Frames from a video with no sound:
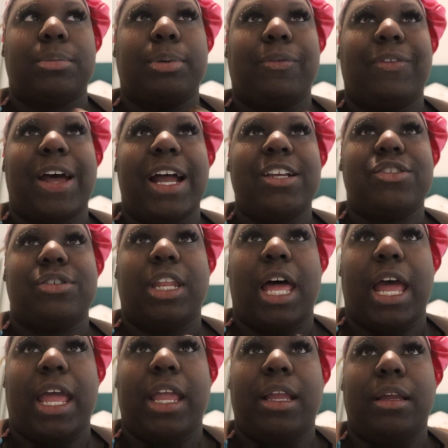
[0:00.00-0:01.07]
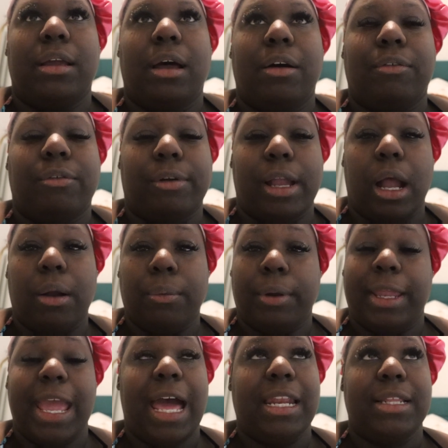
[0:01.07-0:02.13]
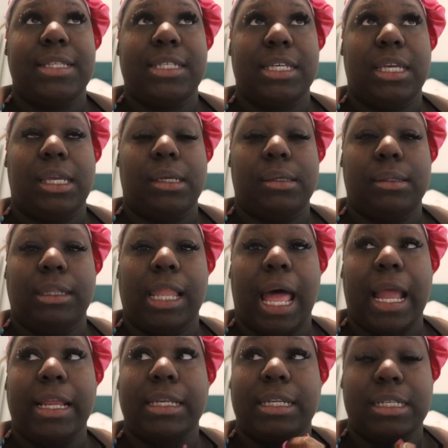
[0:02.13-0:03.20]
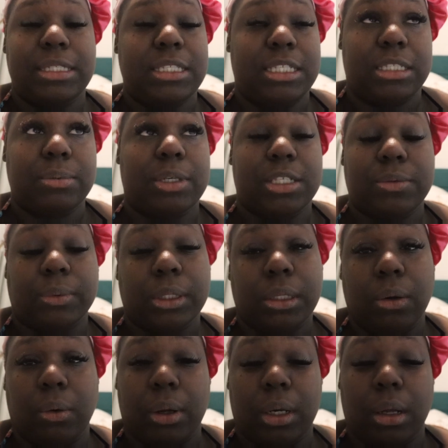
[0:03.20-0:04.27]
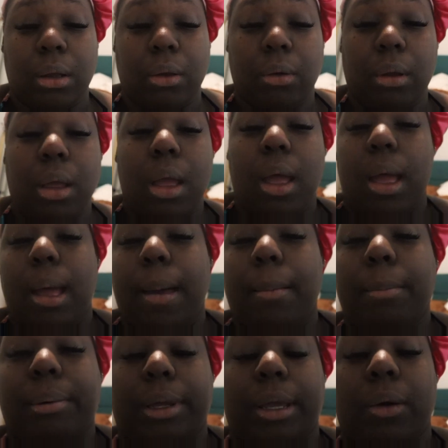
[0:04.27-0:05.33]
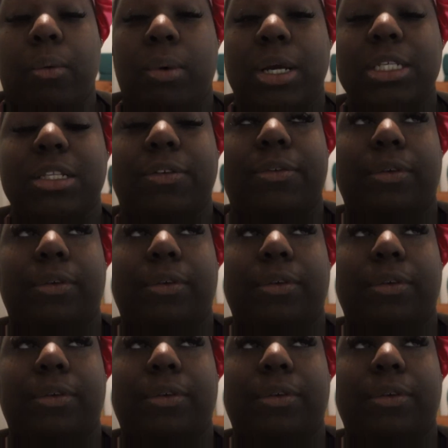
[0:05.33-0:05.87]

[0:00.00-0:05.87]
It provides you like a, a reality, like this is what's really going on but once the